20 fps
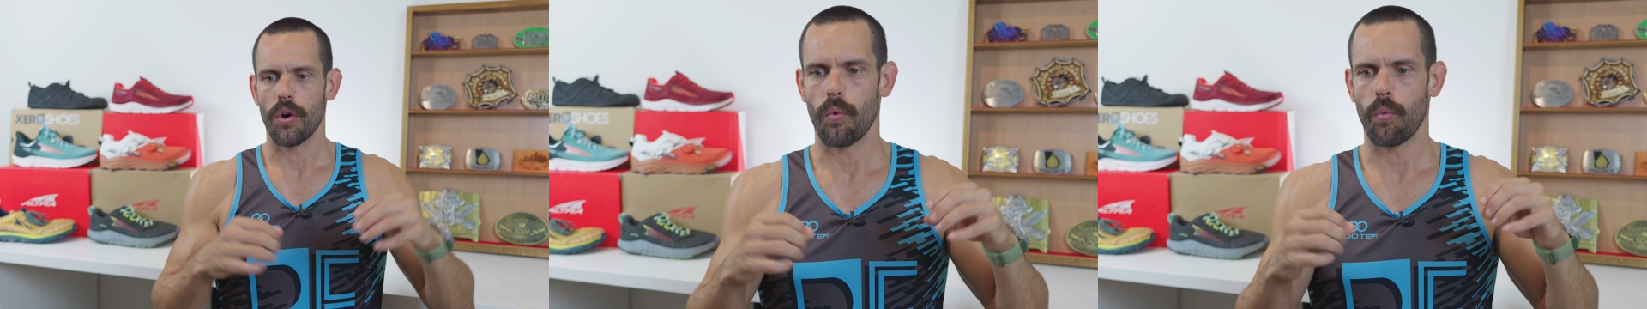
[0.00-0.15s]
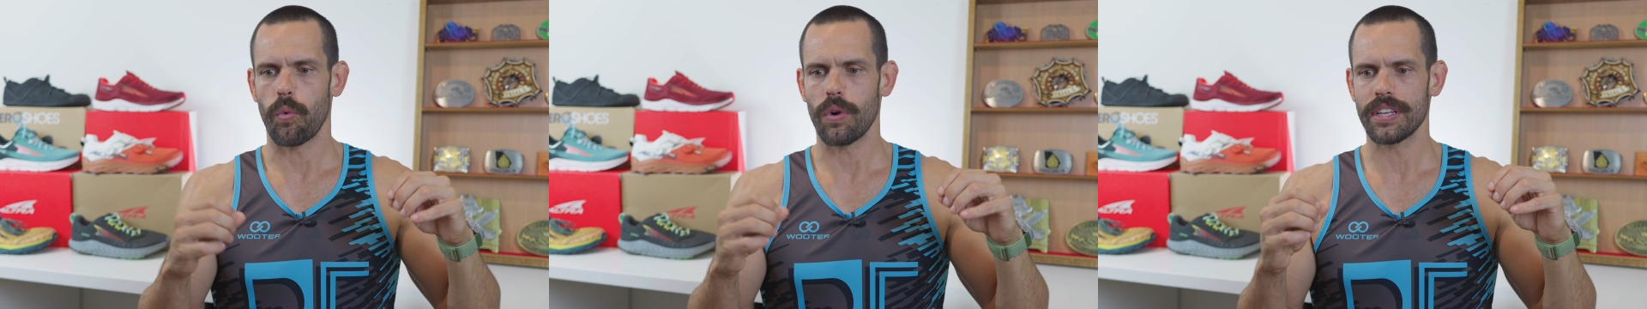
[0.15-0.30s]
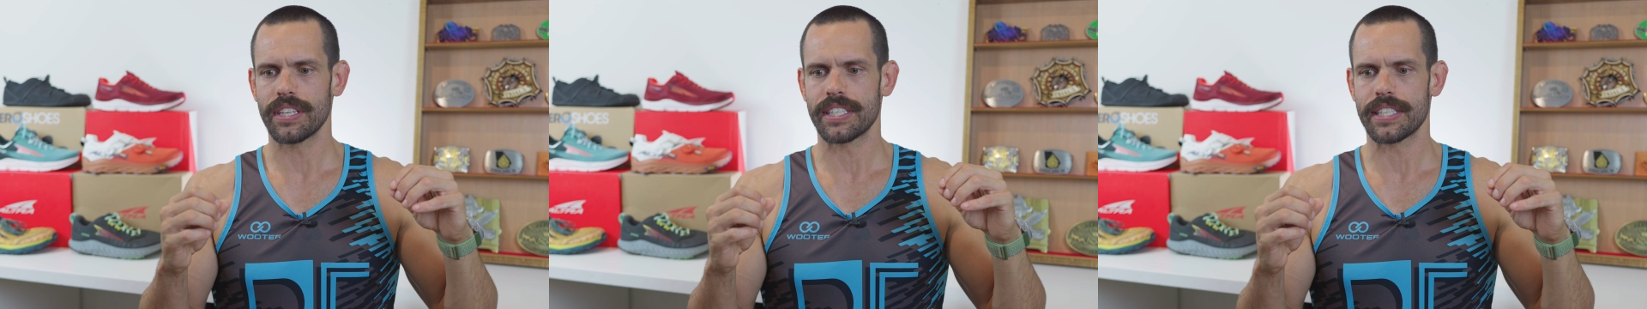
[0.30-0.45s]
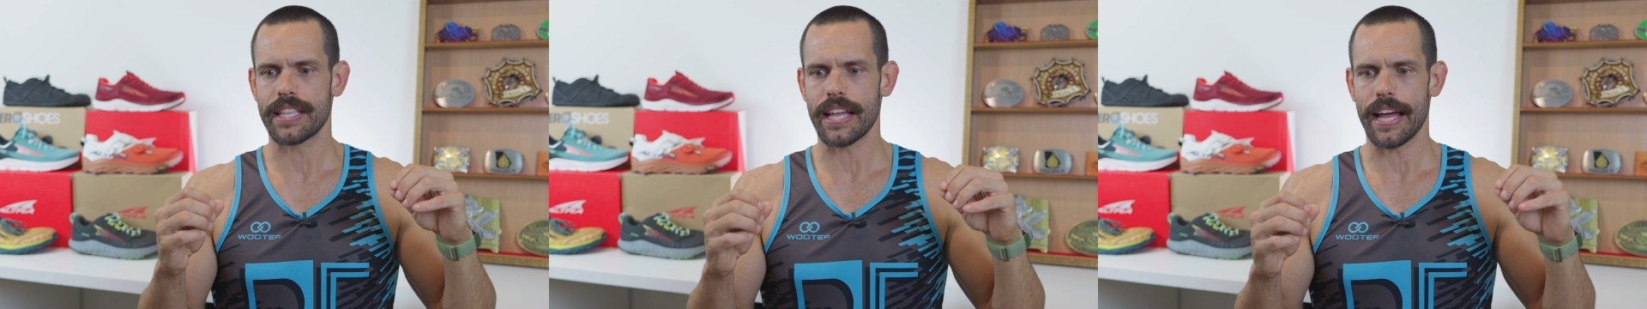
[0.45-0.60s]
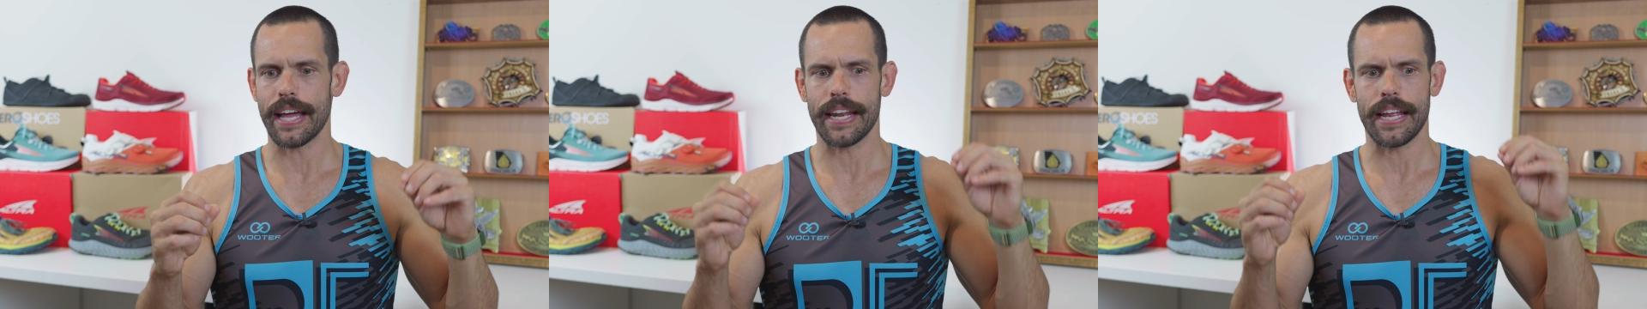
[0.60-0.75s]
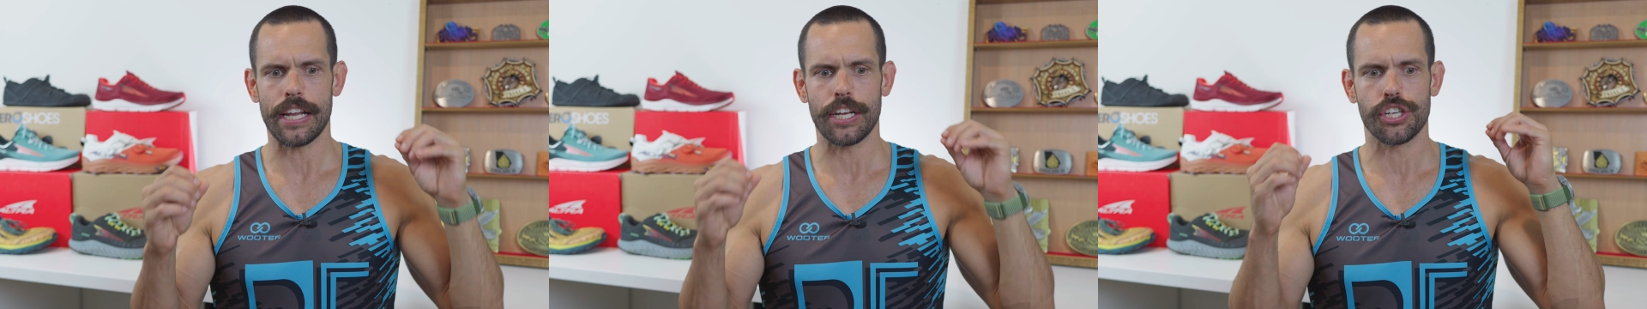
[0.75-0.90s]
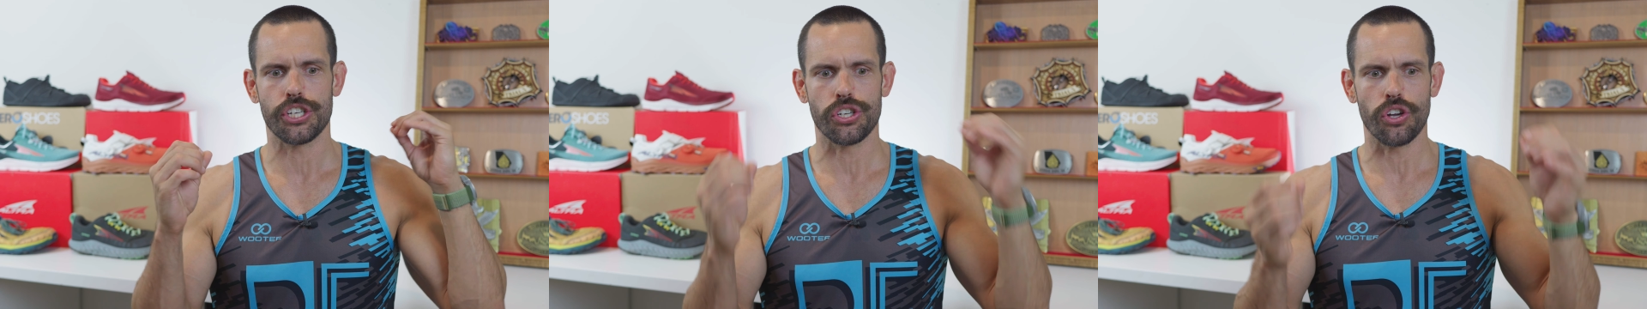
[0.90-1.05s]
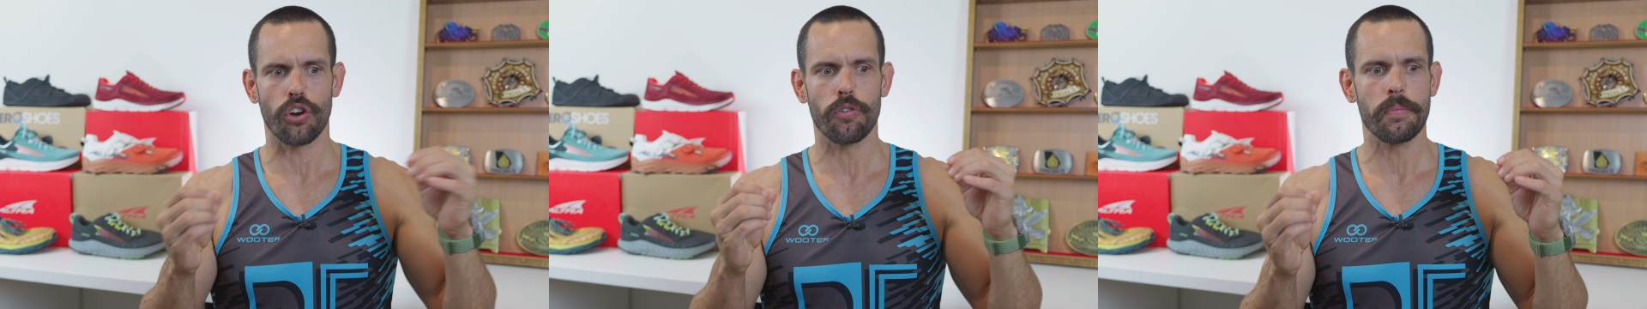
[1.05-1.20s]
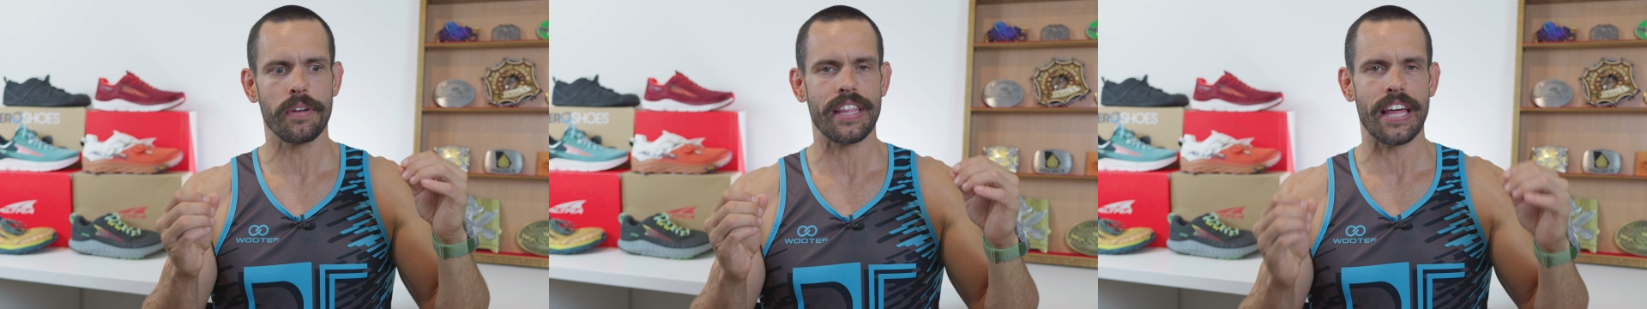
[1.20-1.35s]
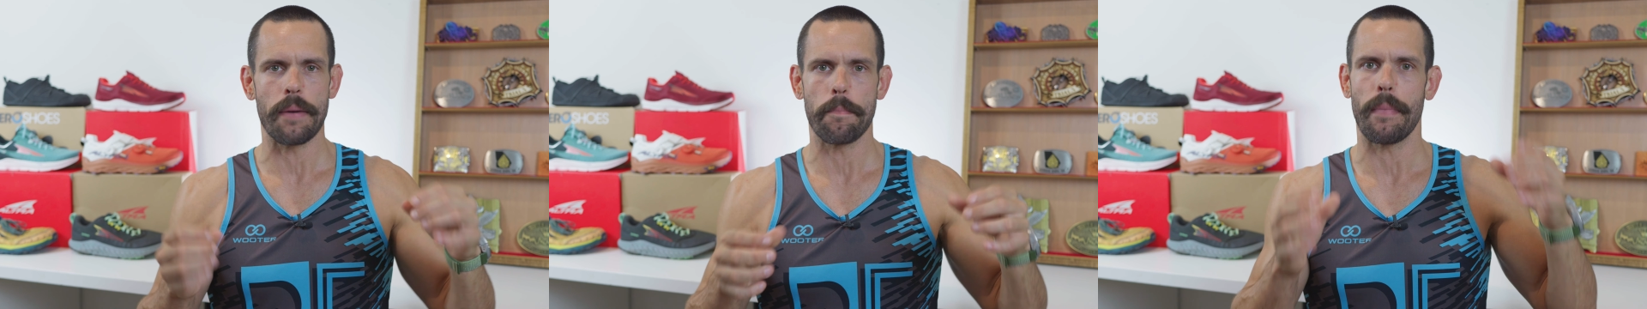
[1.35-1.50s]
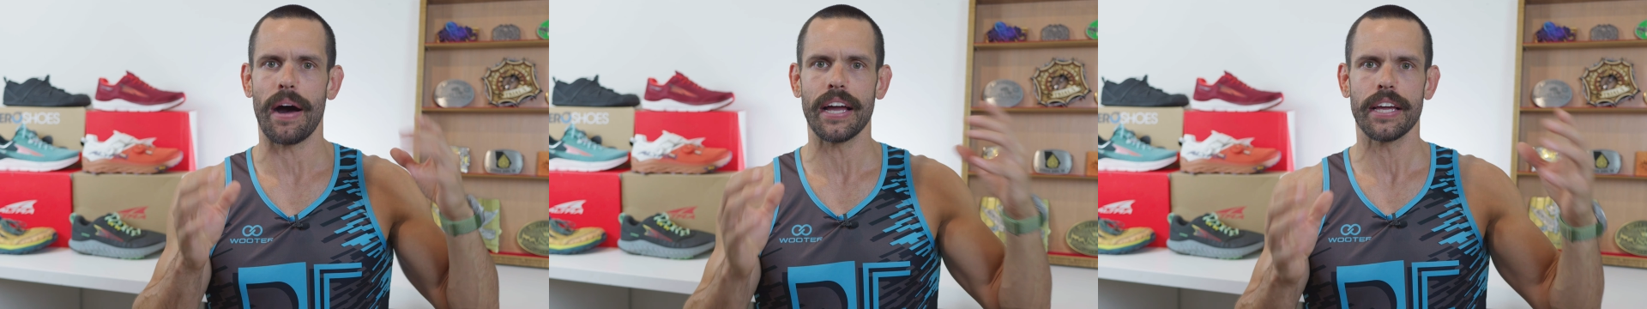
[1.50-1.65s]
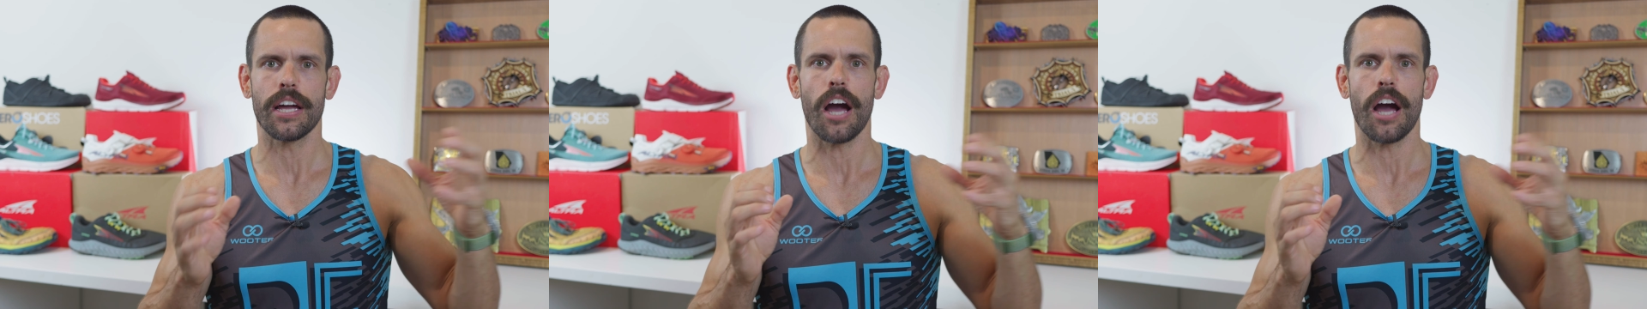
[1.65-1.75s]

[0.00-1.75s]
was that it showed me that my